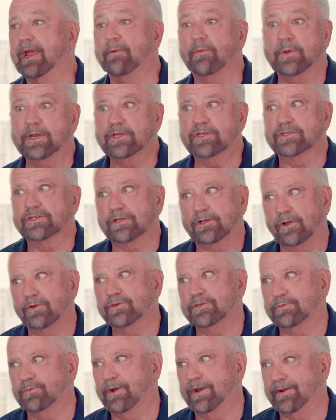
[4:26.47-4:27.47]
And we just
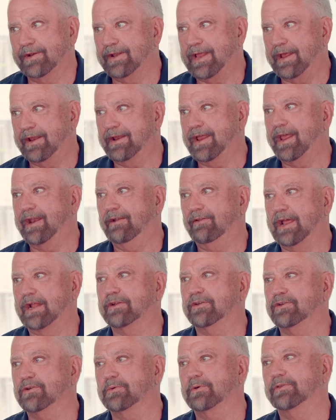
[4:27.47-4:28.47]
closed one that had a lot
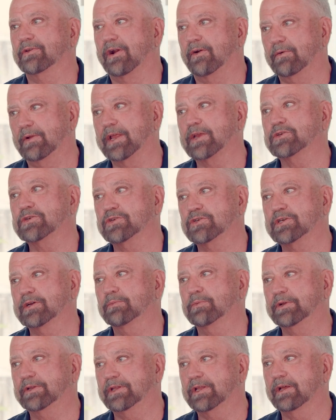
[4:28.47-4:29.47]
to do with our
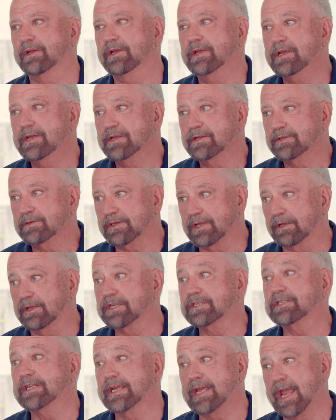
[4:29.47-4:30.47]
relationship with the
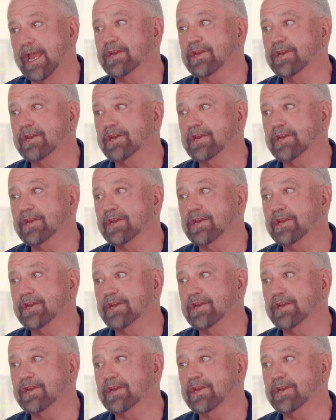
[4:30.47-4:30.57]
listing